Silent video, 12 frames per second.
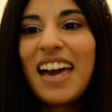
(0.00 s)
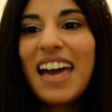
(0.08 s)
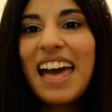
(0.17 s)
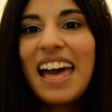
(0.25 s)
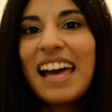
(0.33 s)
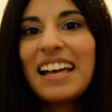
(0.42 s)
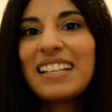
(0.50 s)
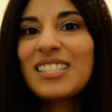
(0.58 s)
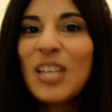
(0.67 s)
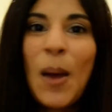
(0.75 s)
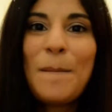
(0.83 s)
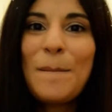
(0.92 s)
and
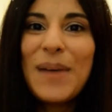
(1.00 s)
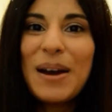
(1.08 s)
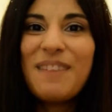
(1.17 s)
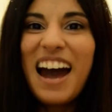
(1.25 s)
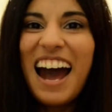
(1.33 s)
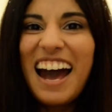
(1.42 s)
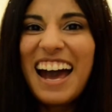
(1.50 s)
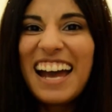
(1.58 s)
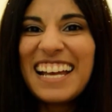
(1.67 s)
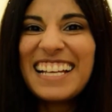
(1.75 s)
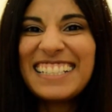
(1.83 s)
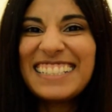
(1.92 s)
bye
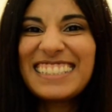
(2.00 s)
bye.